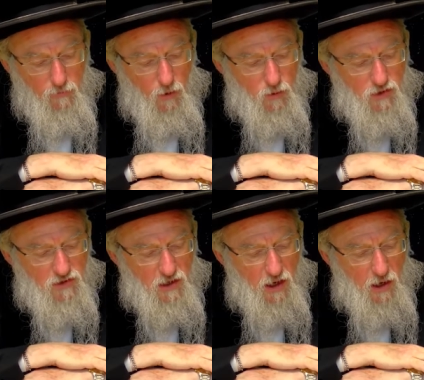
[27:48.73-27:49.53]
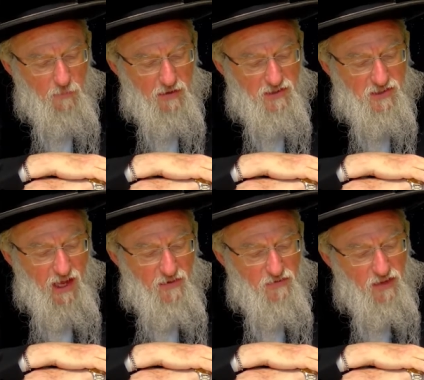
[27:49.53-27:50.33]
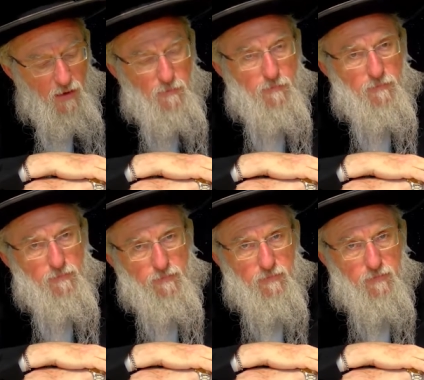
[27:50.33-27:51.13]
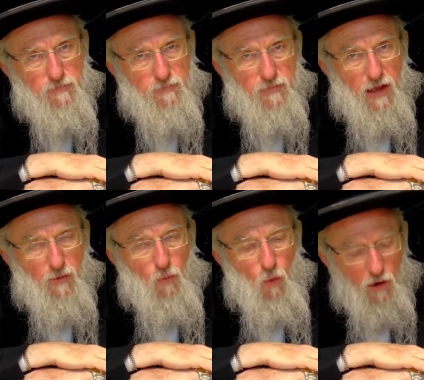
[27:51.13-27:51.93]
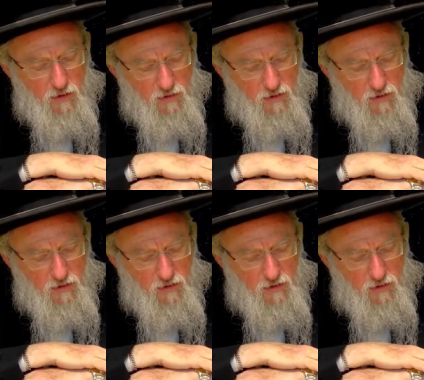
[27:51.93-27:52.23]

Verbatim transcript: Moses got up and saved them and watered